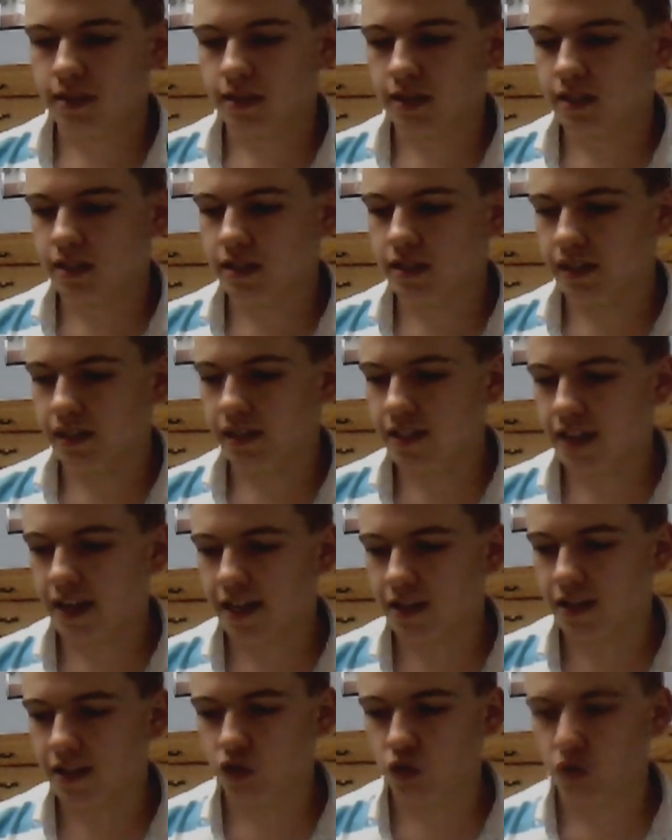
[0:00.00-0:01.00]
This list
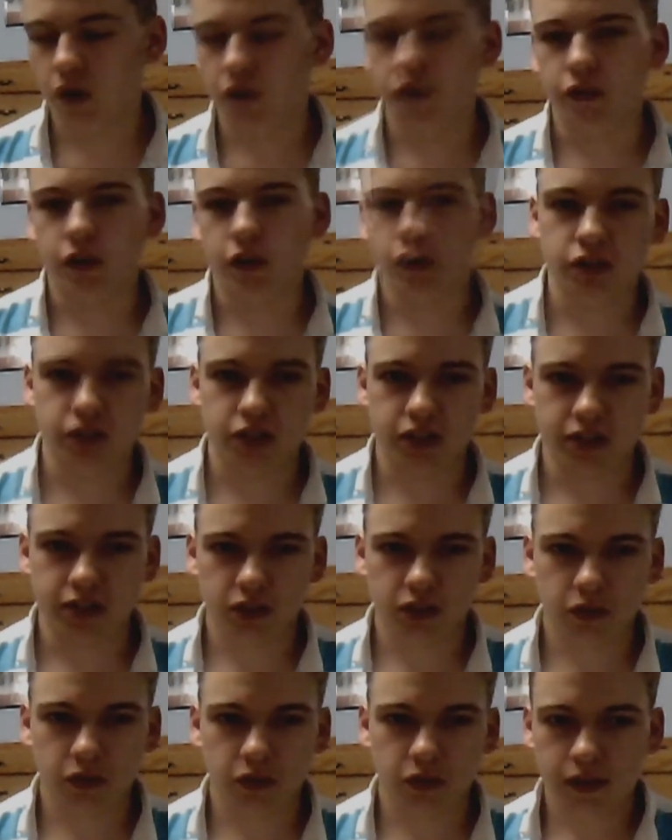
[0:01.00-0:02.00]
has 12 cards to
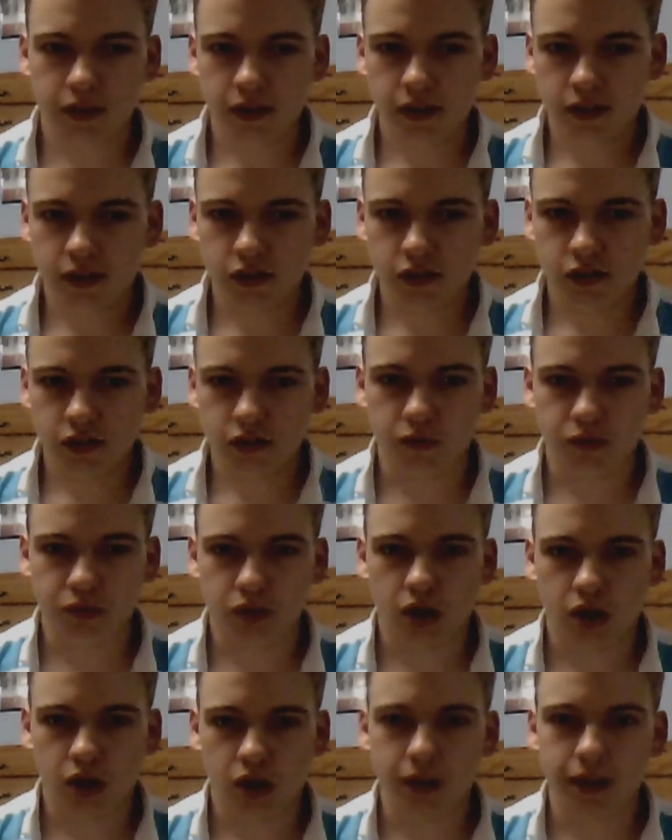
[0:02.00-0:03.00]
deal with, so you'll
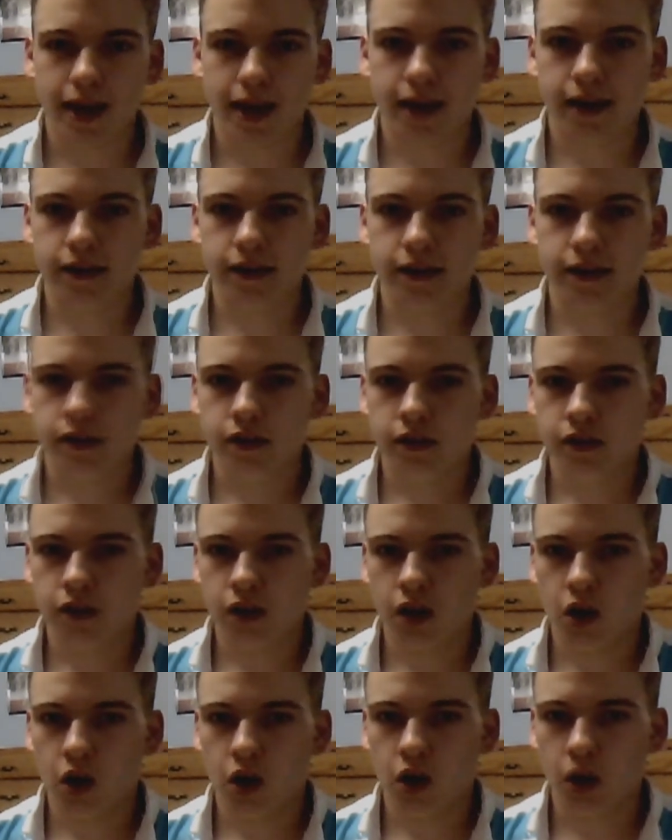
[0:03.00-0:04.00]
probably add
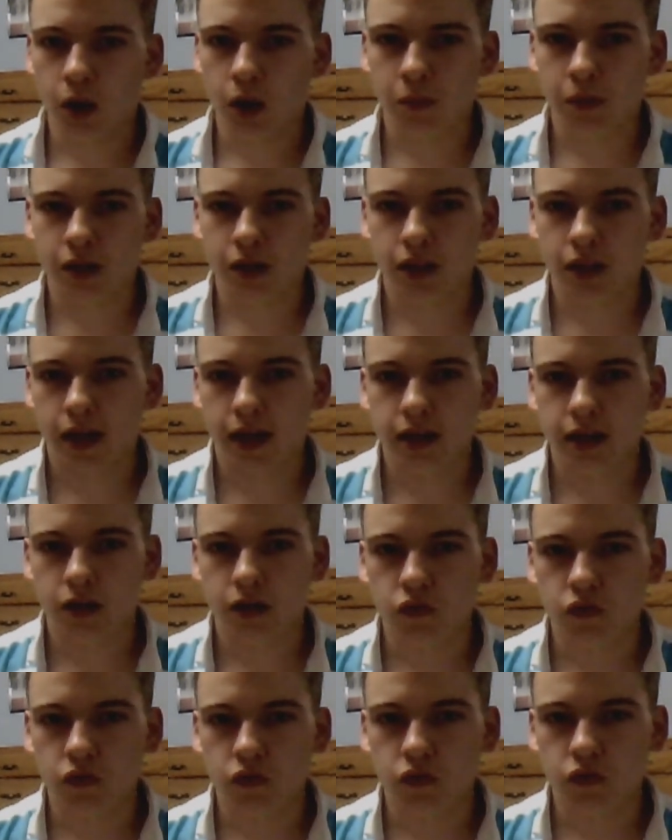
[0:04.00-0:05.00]
a 1-1 line
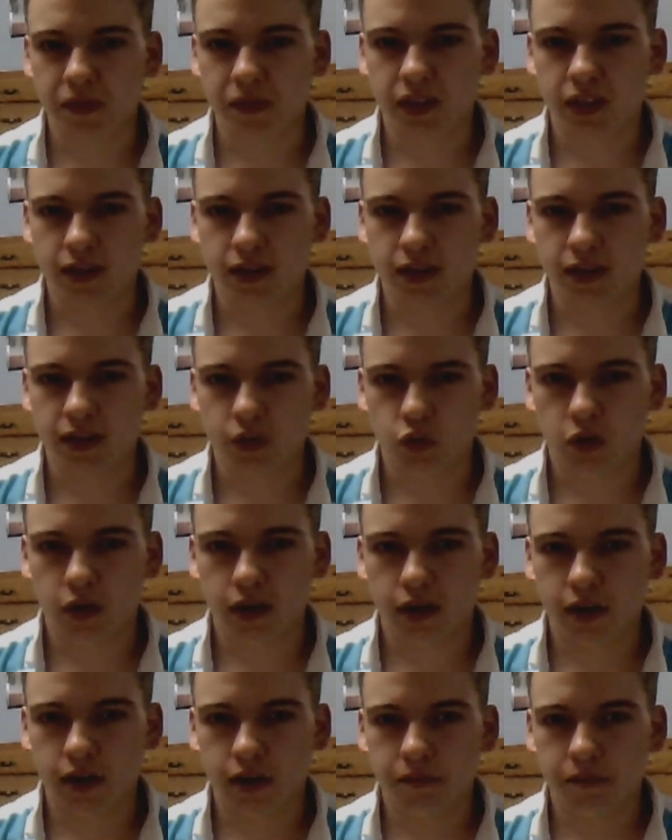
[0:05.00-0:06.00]
of something like
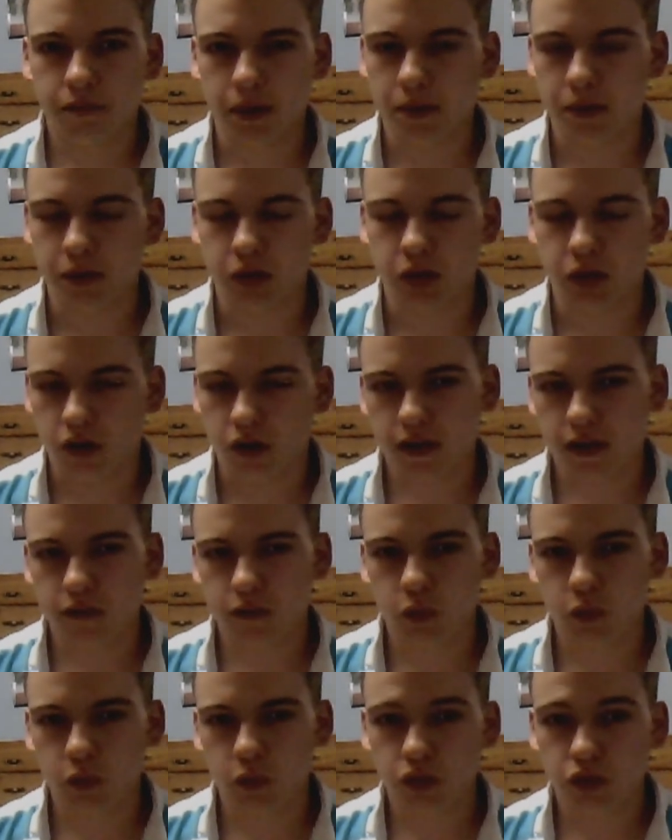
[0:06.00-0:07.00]
Zoroark, maybe Donphan if
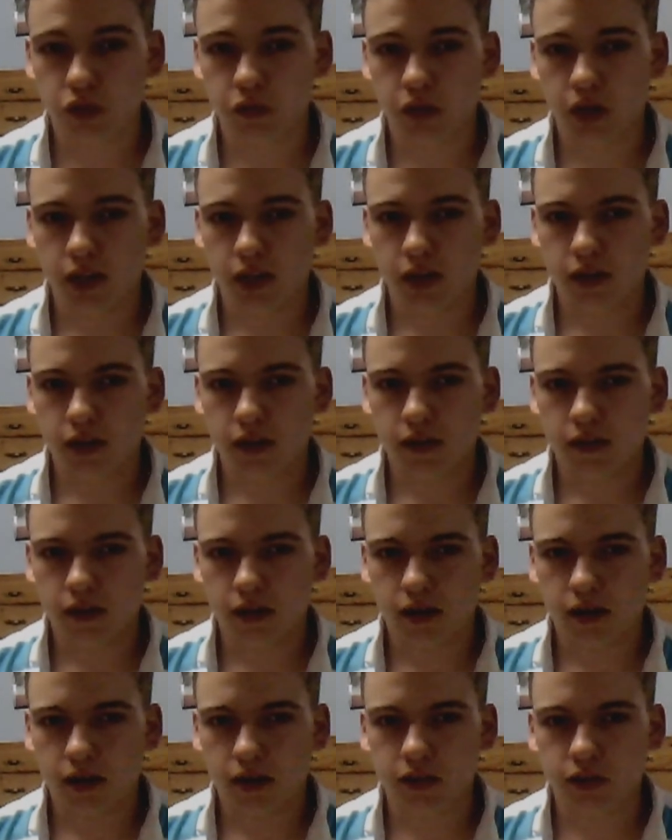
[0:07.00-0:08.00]
you want to.
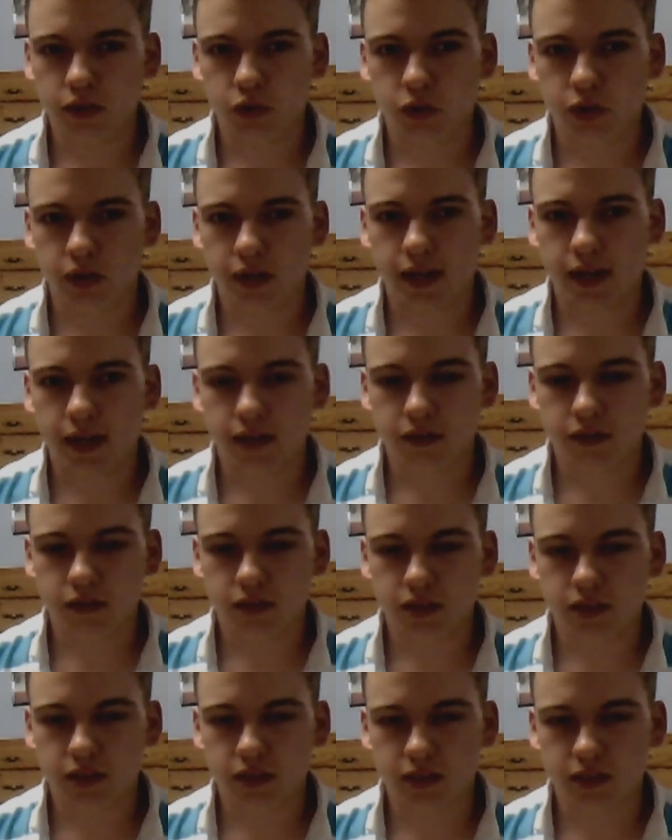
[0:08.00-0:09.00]
You could add
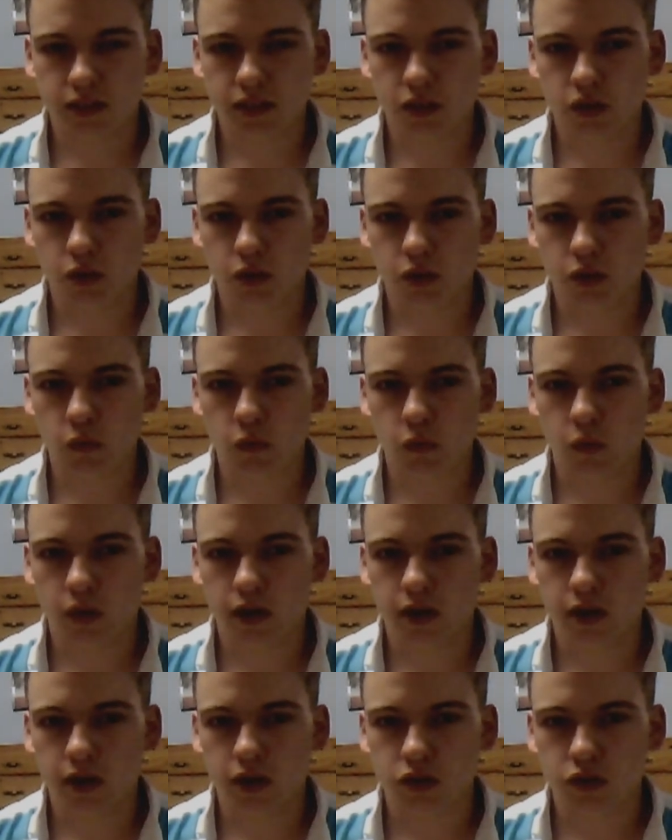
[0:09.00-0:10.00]
Cincino if you
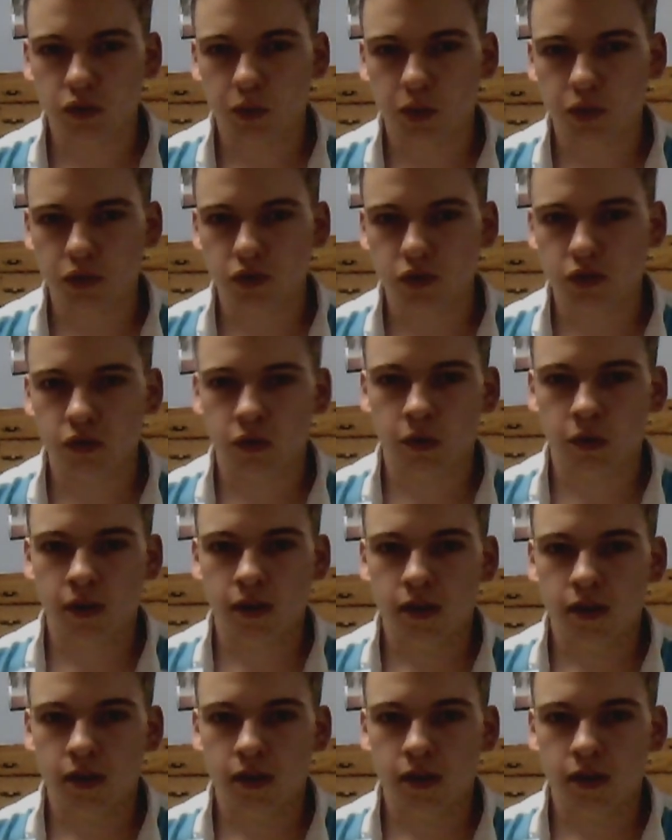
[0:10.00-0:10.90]
wanted to also.